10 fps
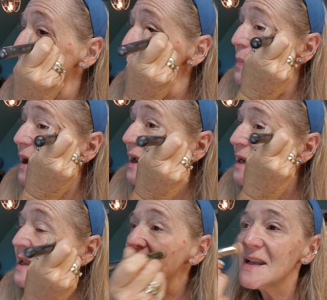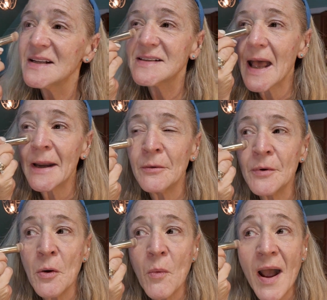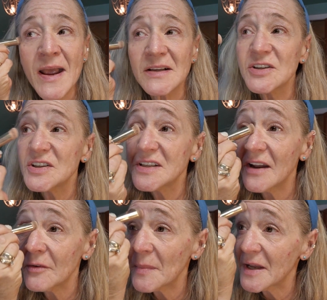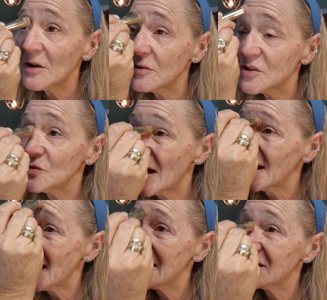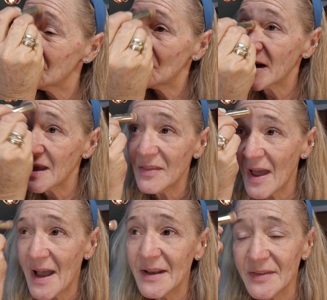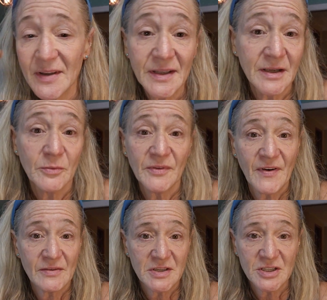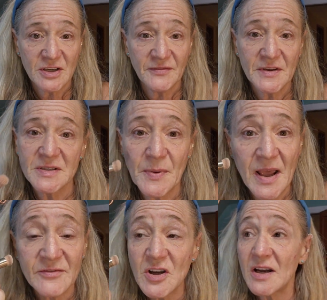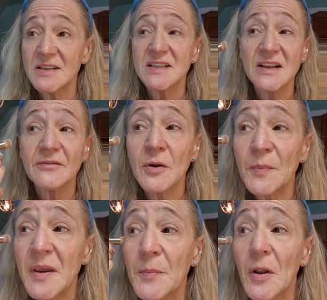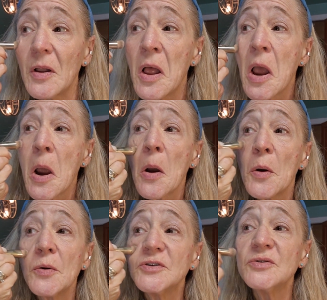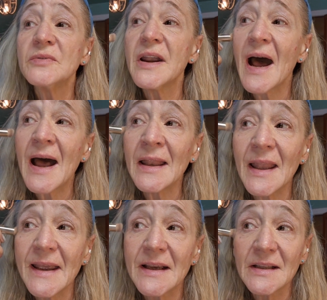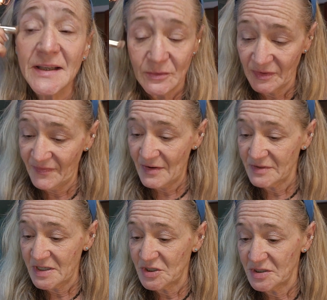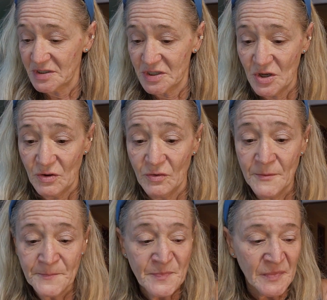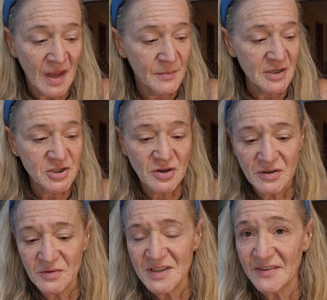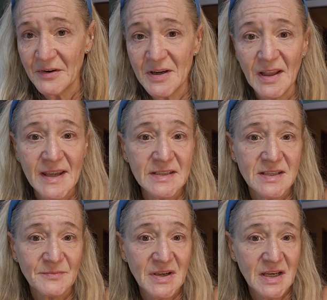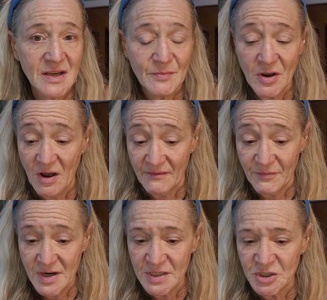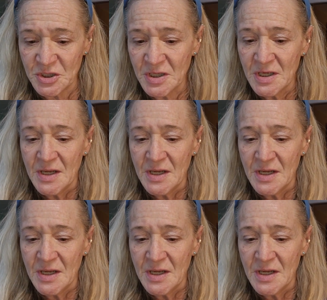but I don't know why, it's just never my go-to. I like the way that the liquid foundation feels, but I've talked to several people who do not like a liquid foundation. So I'm going to show you it's a very light to medium coverage,